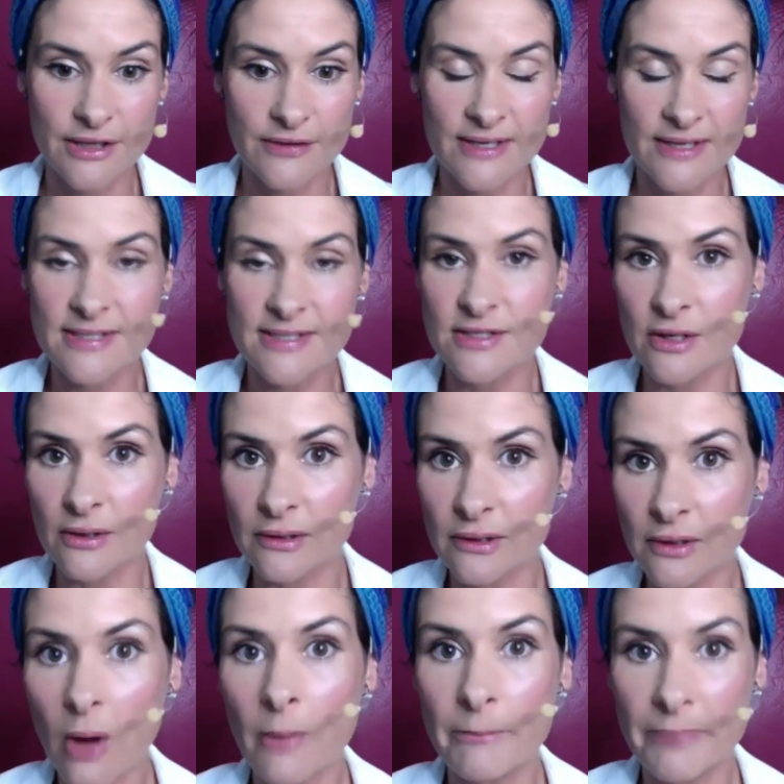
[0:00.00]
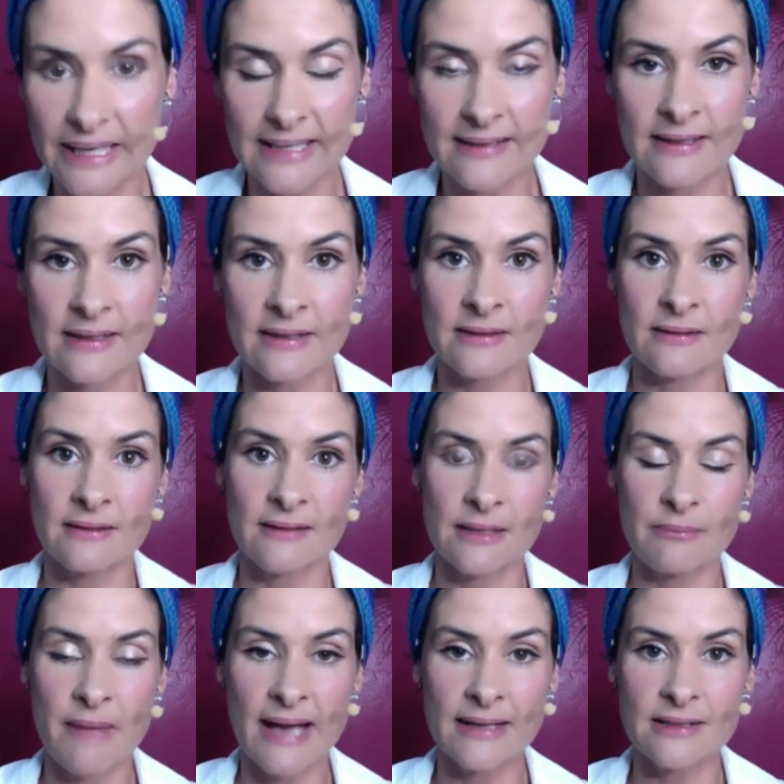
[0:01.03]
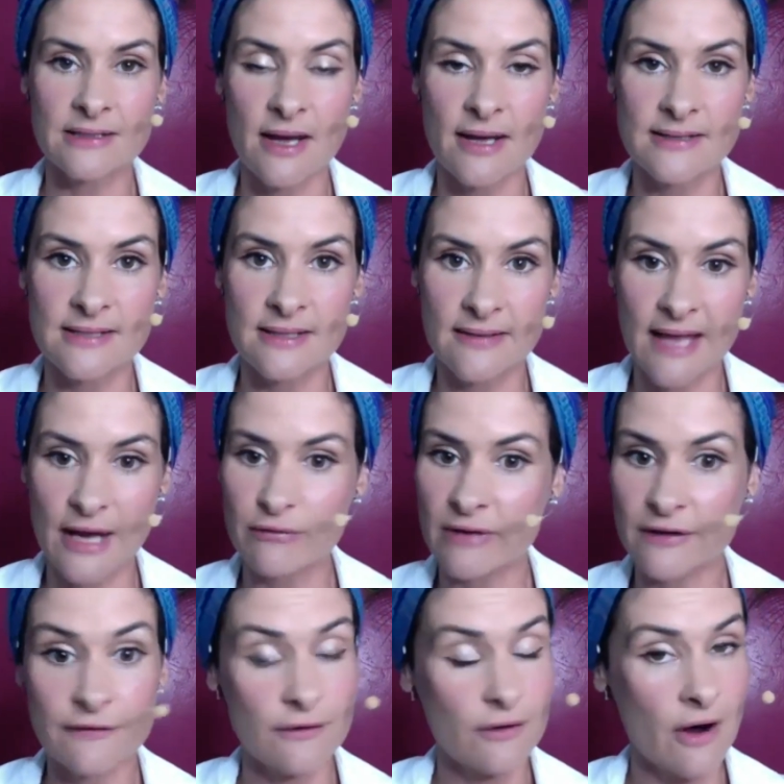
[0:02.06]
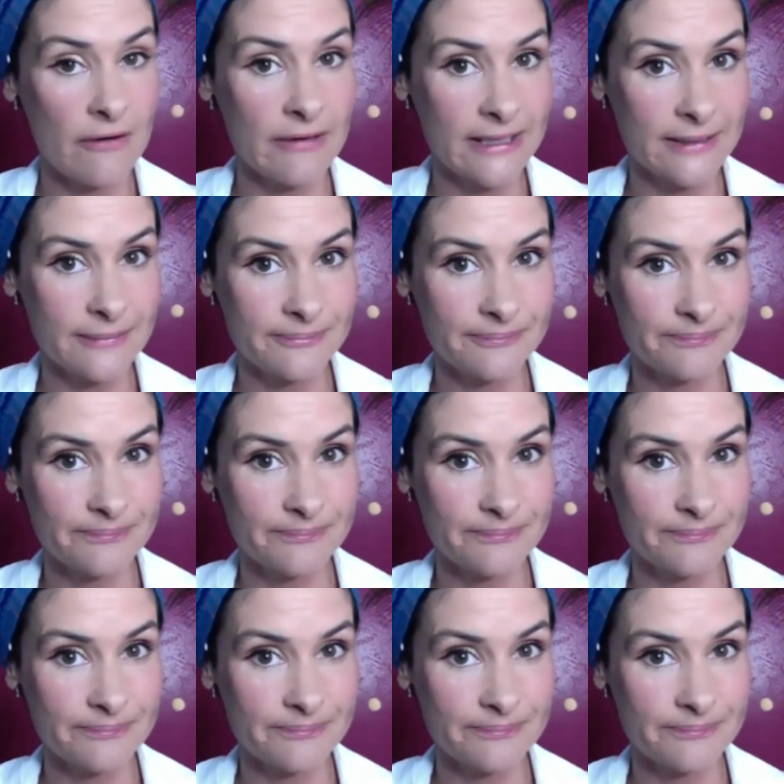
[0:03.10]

This is a lot bigger than magnetizing that red Ferrari.